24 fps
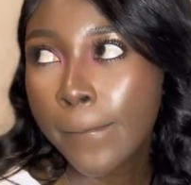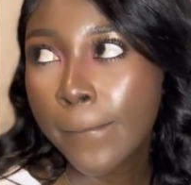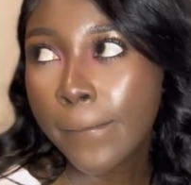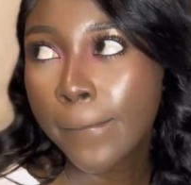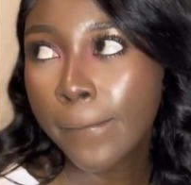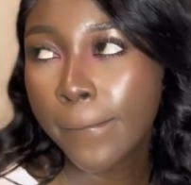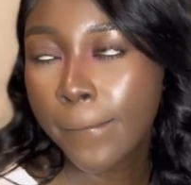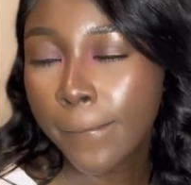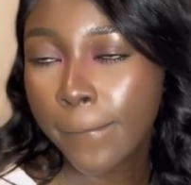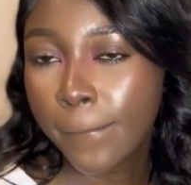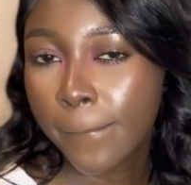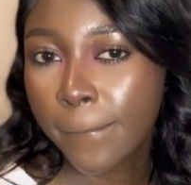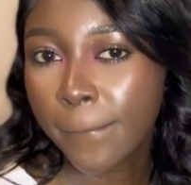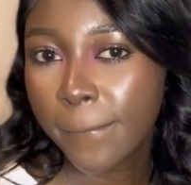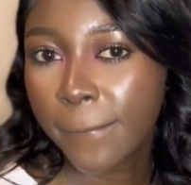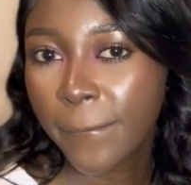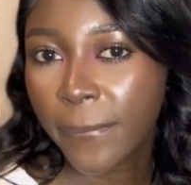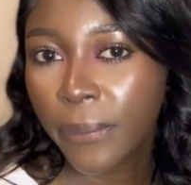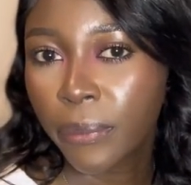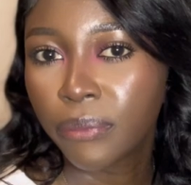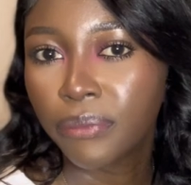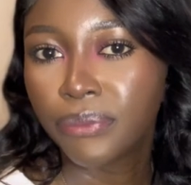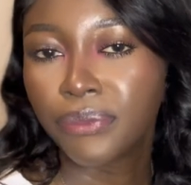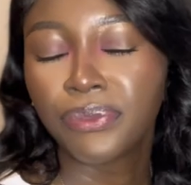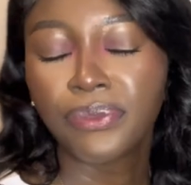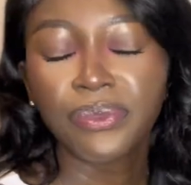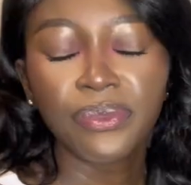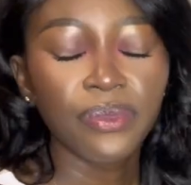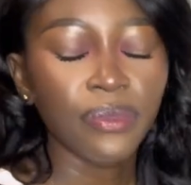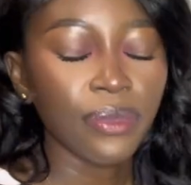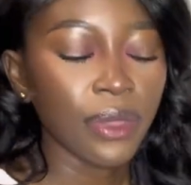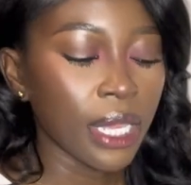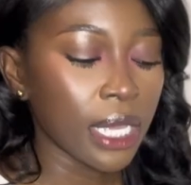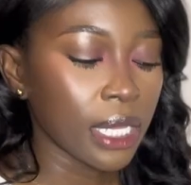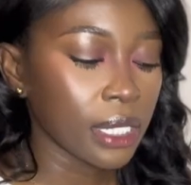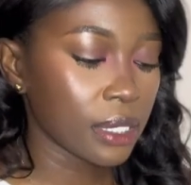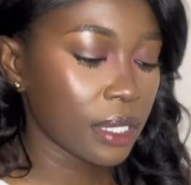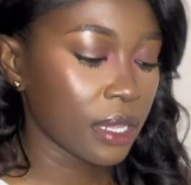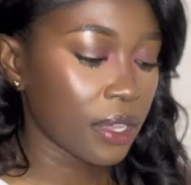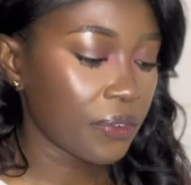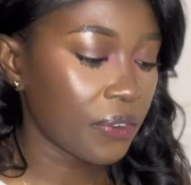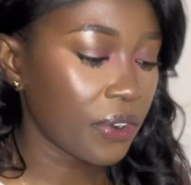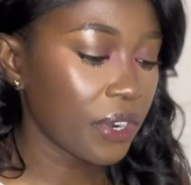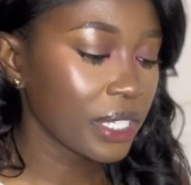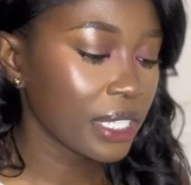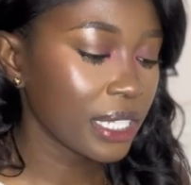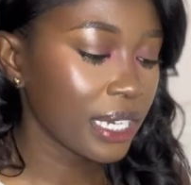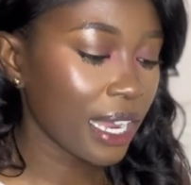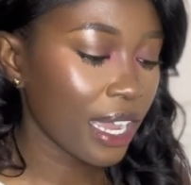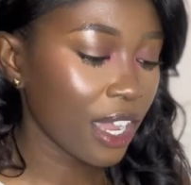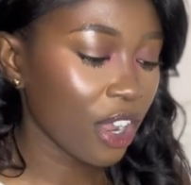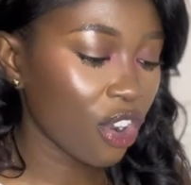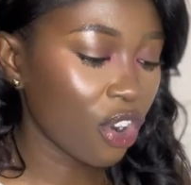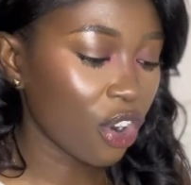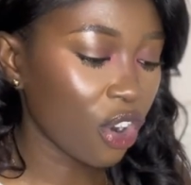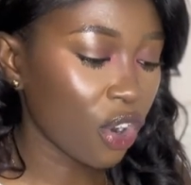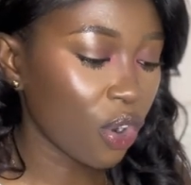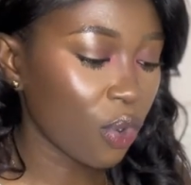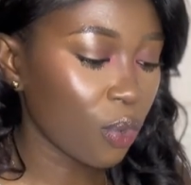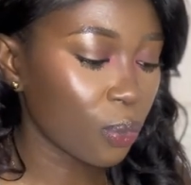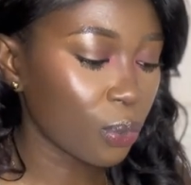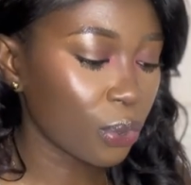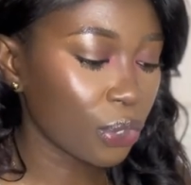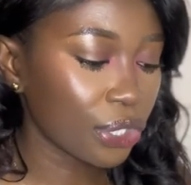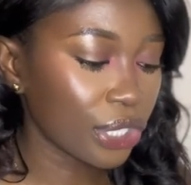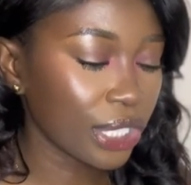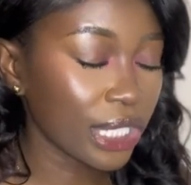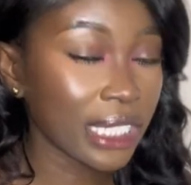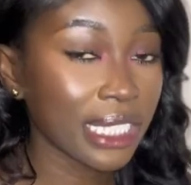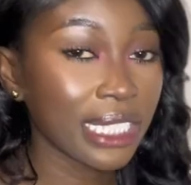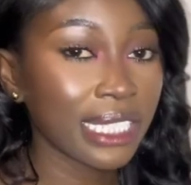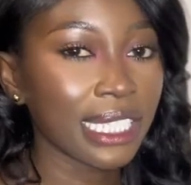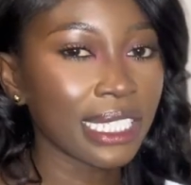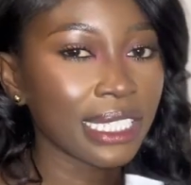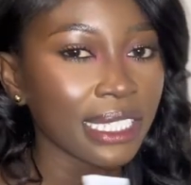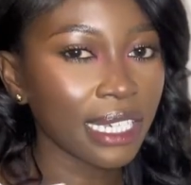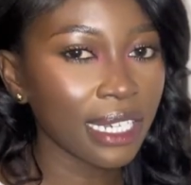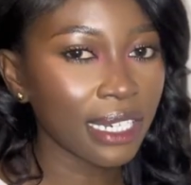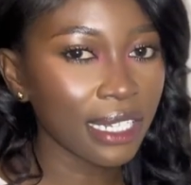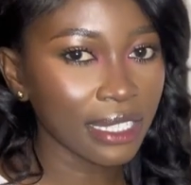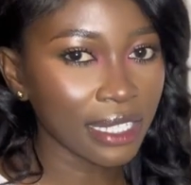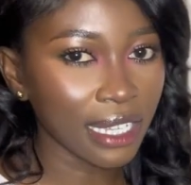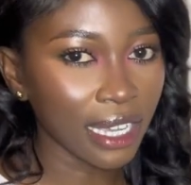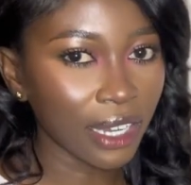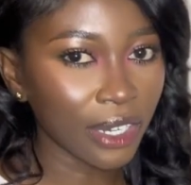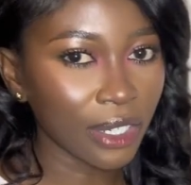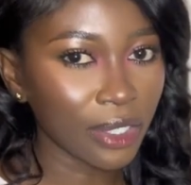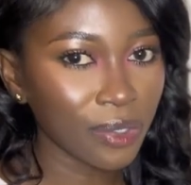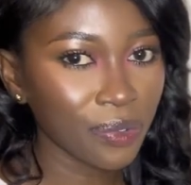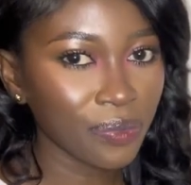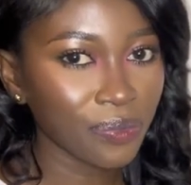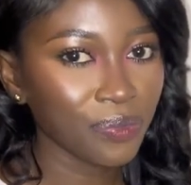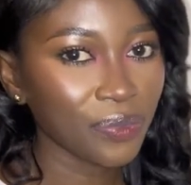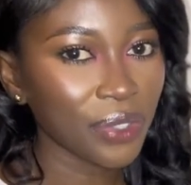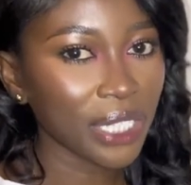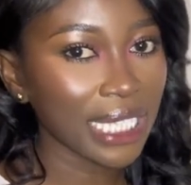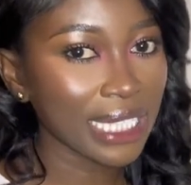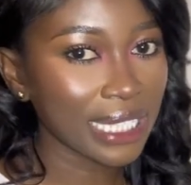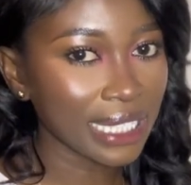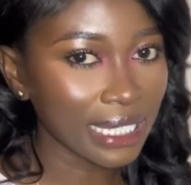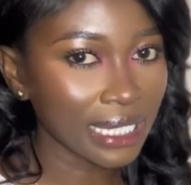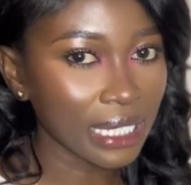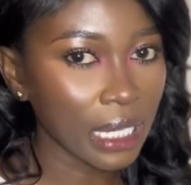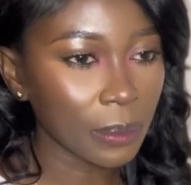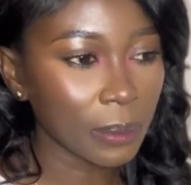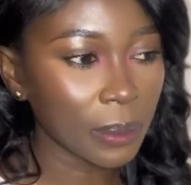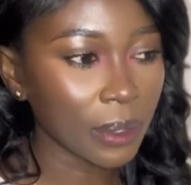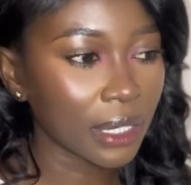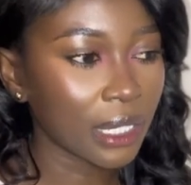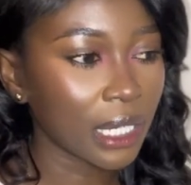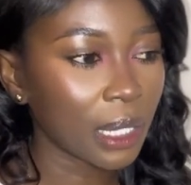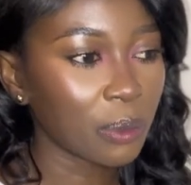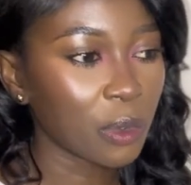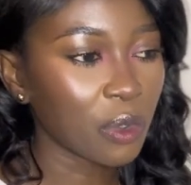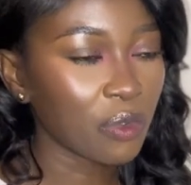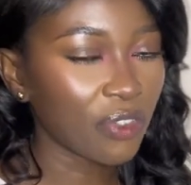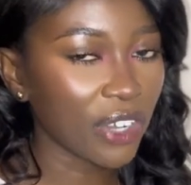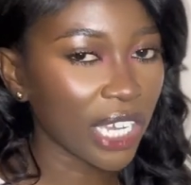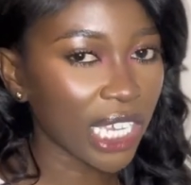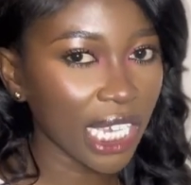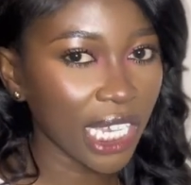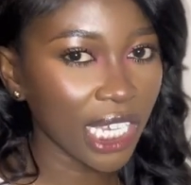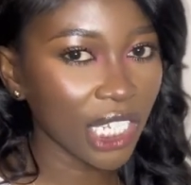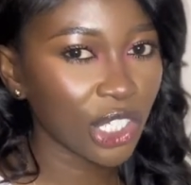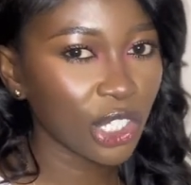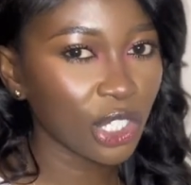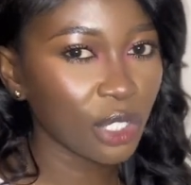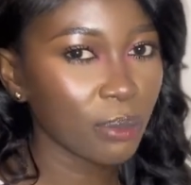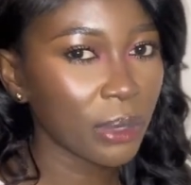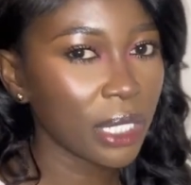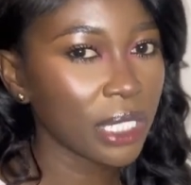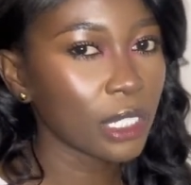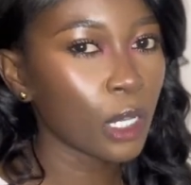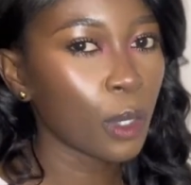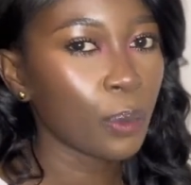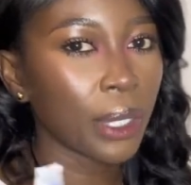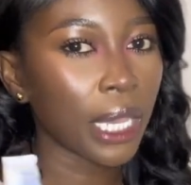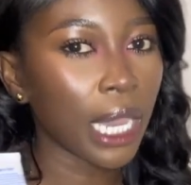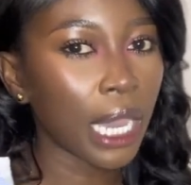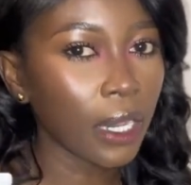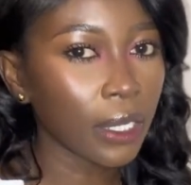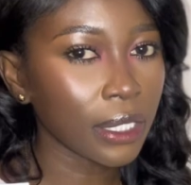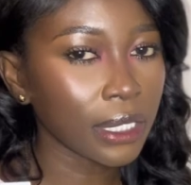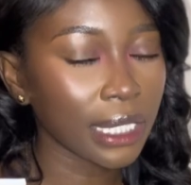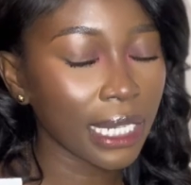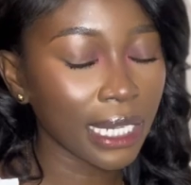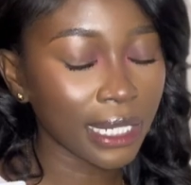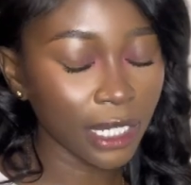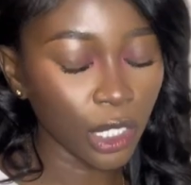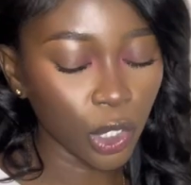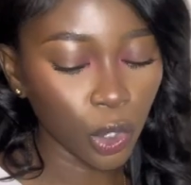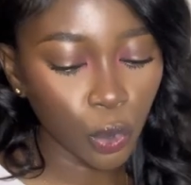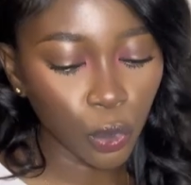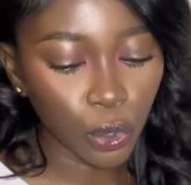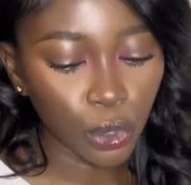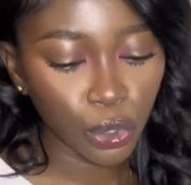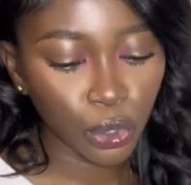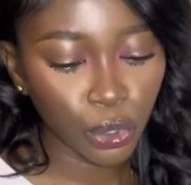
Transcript: So the first thing I got was, the sun is out, it's summer, I'm on vacation, it means I'll be outside a lot.